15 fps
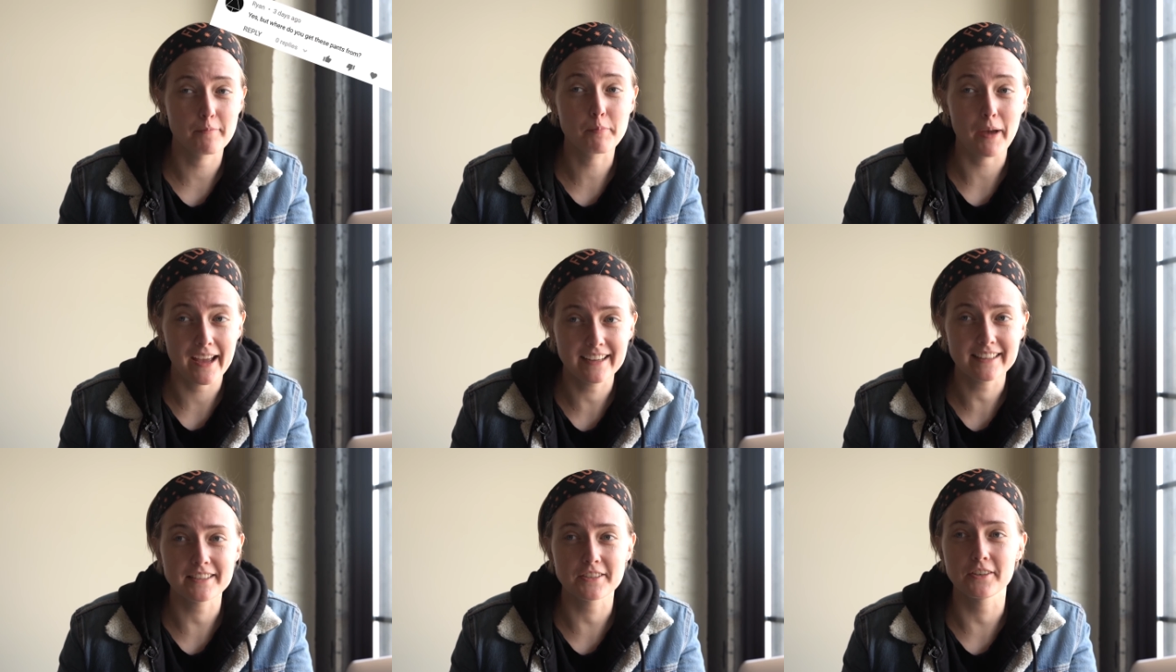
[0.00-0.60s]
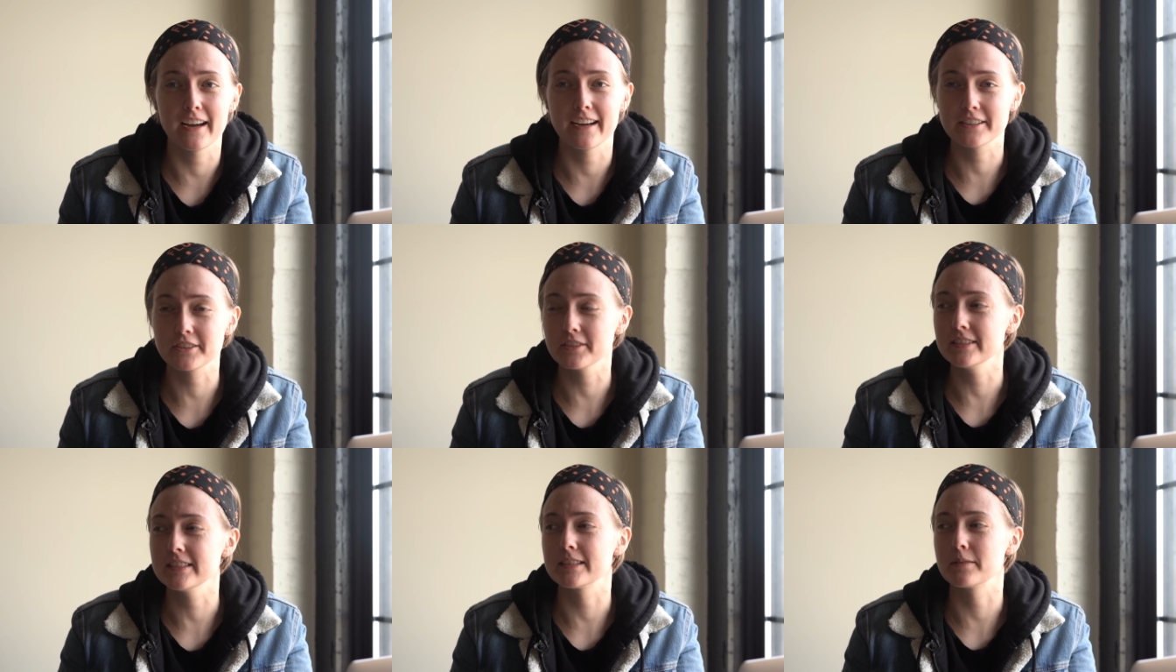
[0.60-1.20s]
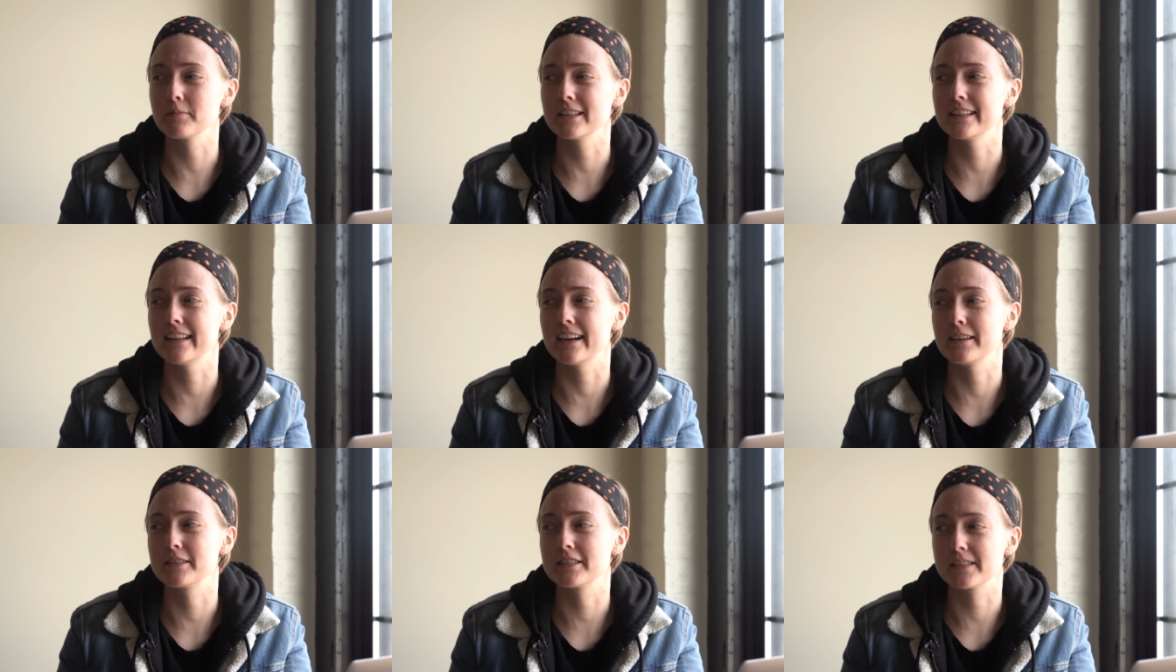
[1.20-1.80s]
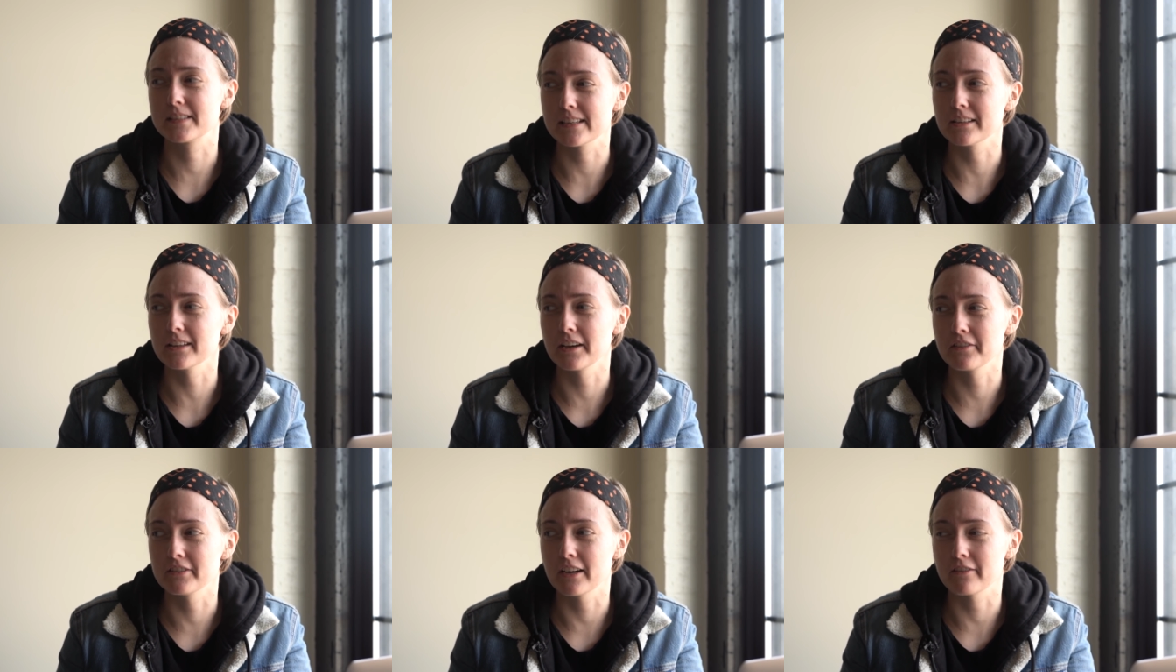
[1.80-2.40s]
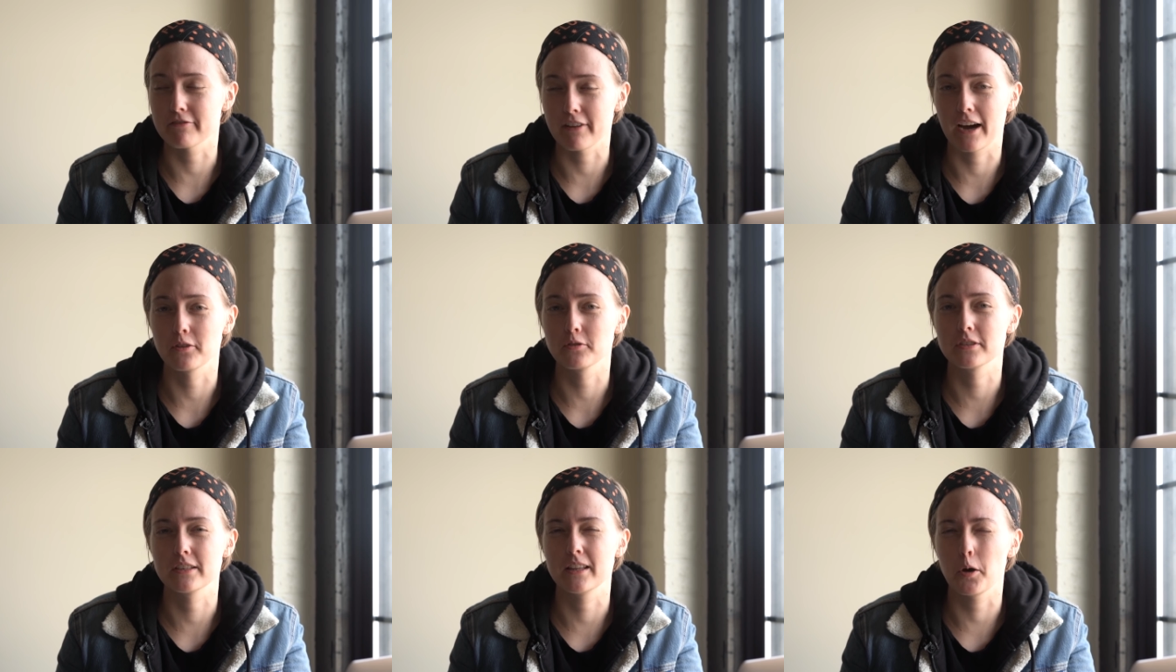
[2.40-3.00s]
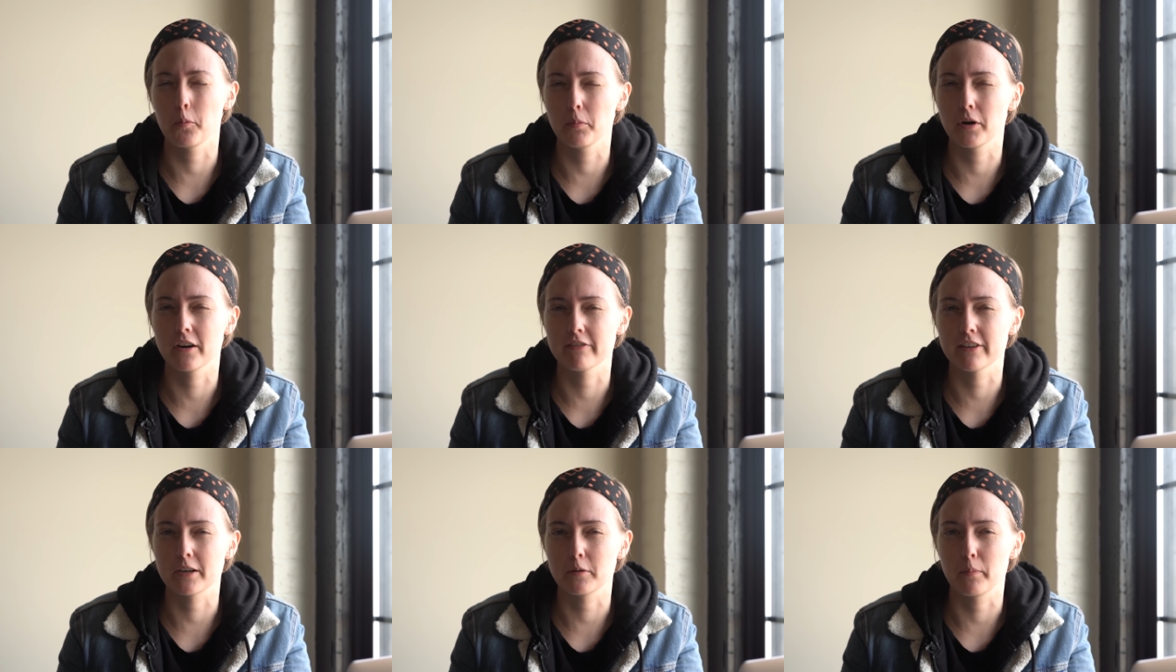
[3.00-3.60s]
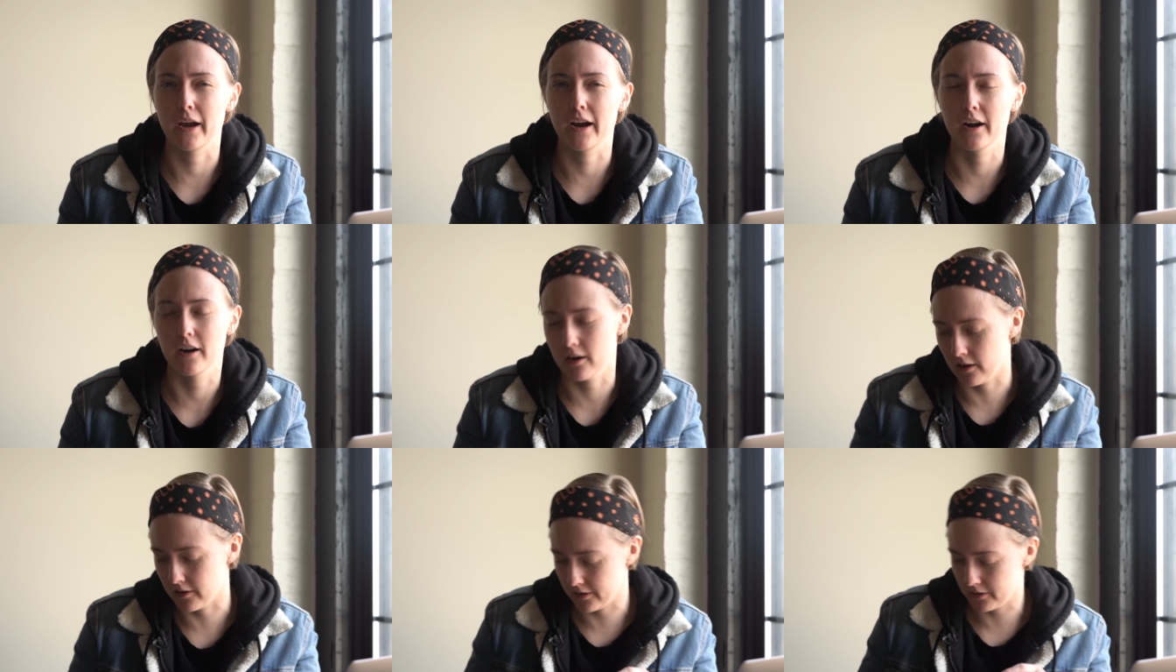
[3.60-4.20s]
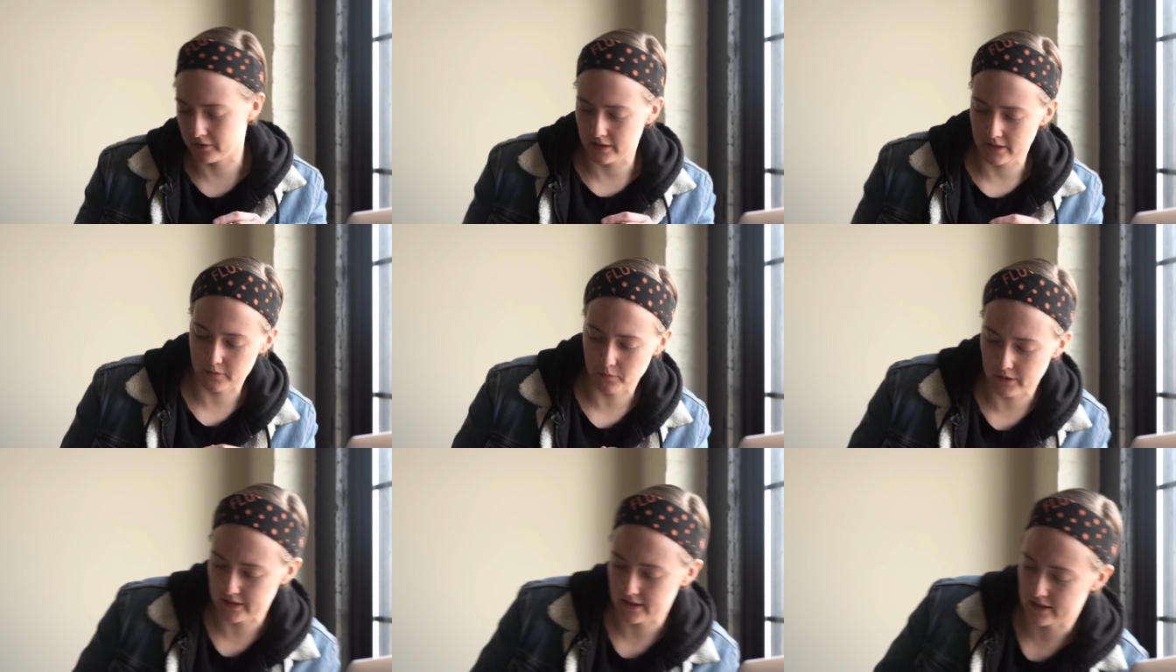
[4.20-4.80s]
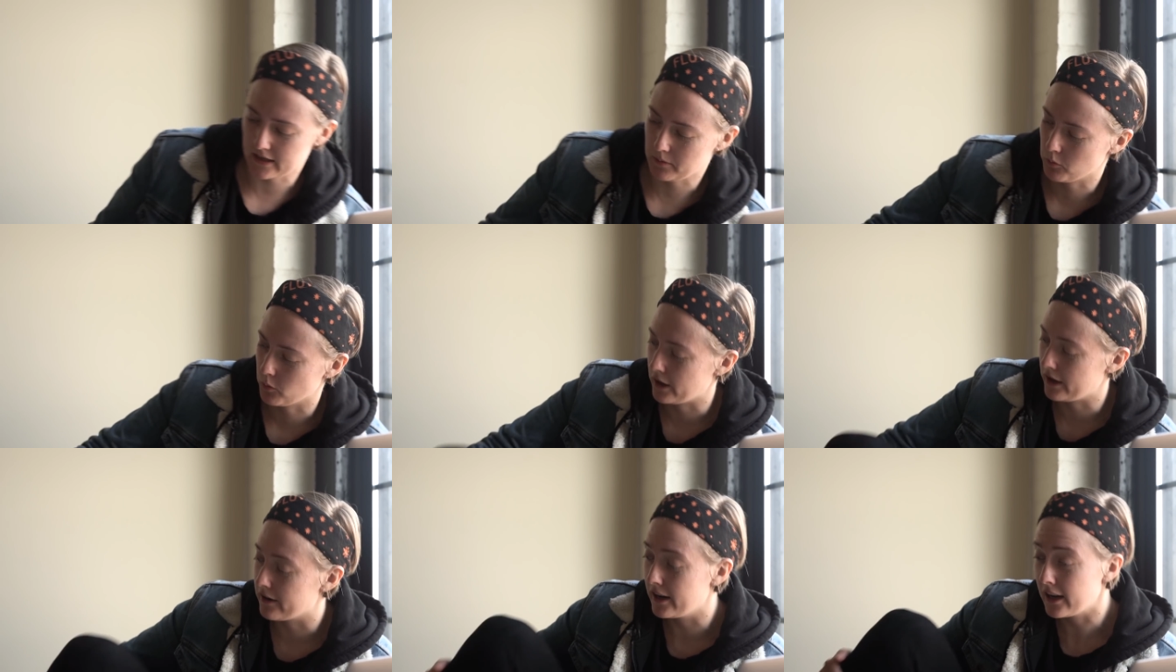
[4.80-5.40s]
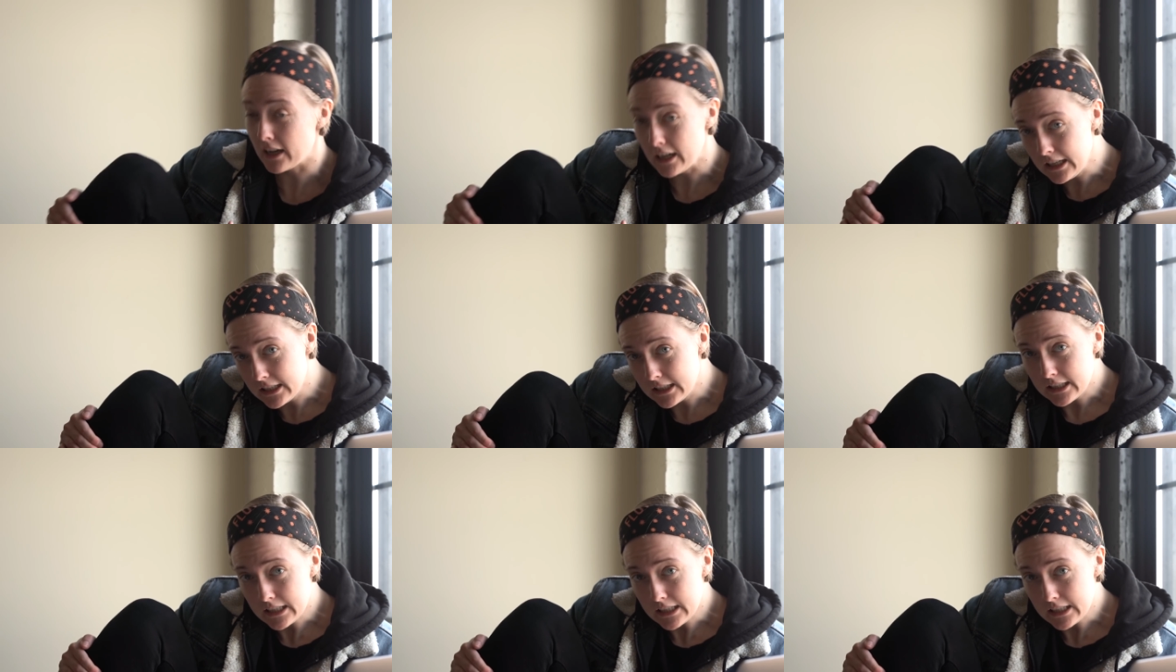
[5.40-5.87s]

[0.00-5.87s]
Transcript: Pants are actually something that I still have not found the perfect pair, although these ones that I'm wearing,